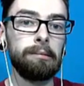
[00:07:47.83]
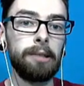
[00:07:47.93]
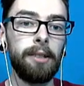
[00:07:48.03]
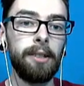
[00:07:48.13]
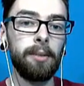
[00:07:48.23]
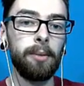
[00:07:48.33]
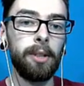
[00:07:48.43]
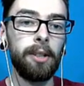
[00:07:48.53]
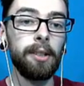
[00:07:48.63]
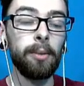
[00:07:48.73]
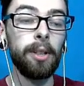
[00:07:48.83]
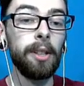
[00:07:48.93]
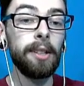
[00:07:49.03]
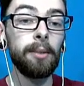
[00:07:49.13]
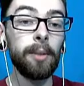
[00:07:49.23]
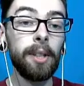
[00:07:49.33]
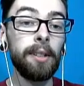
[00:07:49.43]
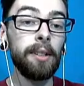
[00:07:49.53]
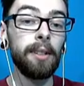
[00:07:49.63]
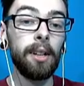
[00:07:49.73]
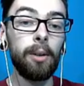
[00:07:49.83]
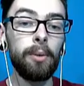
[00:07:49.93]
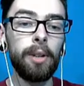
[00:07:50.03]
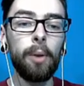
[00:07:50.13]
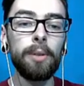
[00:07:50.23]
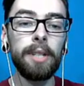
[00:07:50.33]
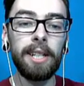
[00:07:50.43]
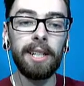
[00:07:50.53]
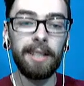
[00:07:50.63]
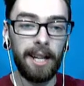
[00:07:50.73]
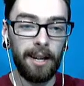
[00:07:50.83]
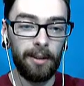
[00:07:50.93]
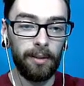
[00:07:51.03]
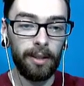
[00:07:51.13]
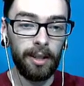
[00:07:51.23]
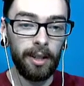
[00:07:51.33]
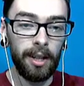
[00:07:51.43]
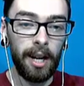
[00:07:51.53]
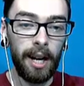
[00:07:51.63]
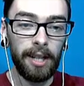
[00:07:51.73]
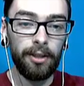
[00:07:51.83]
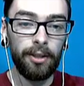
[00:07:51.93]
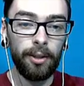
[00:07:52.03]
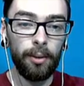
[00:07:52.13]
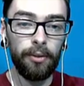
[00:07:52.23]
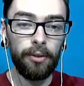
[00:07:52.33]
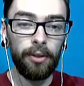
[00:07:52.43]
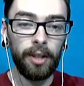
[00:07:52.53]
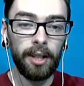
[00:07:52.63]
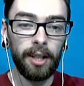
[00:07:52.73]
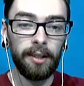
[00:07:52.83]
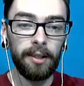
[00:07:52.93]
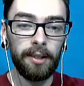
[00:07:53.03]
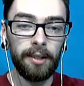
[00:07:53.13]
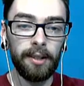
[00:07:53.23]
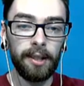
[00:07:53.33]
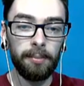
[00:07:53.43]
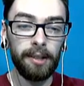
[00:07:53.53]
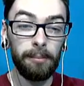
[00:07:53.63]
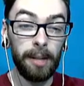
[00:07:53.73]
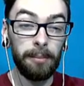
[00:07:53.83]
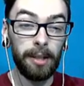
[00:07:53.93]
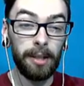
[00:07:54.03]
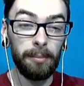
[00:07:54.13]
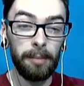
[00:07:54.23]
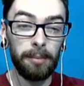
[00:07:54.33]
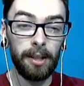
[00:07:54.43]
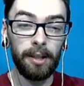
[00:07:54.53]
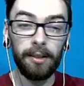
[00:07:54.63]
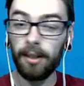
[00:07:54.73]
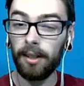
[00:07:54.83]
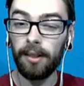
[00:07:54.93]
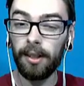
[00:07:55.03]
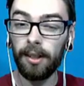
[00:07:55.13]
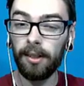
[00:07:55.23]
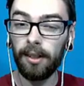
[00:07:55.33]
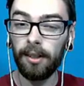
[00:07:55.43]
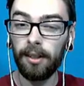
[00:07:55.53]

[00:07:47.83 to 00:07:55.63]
What is this? What is this? What is this? What is this? Oh, Onega Town. I don't think it's this place. It might be. It might be. Is it? Is it? Is it?